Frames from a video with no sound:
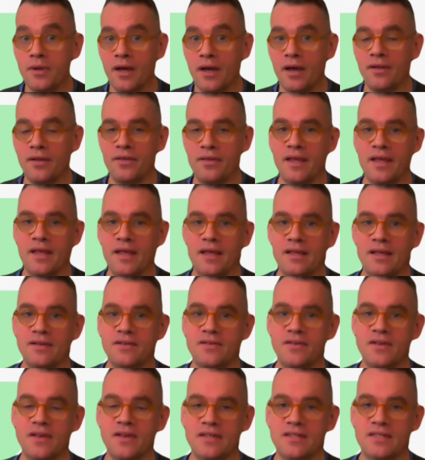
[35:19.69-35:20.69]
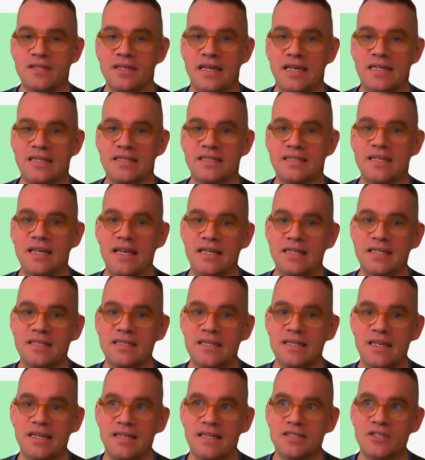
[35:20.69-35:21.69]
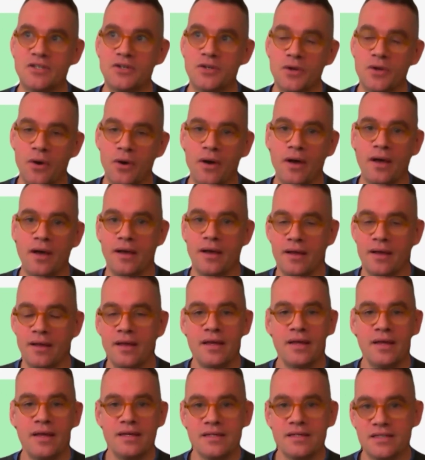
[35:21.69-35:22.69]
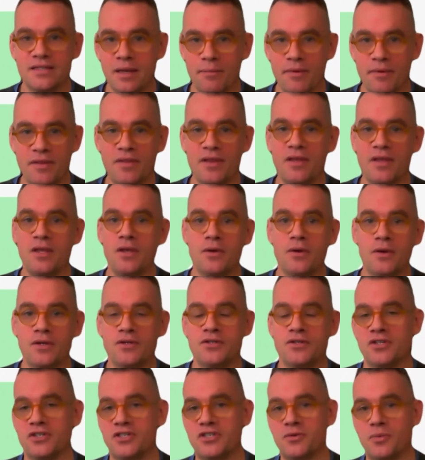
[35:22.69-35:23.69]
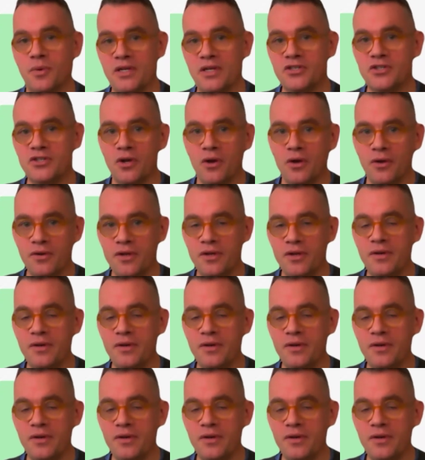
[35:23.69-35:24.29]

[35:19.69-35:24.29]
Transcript: I think it's not something that you can just switch on.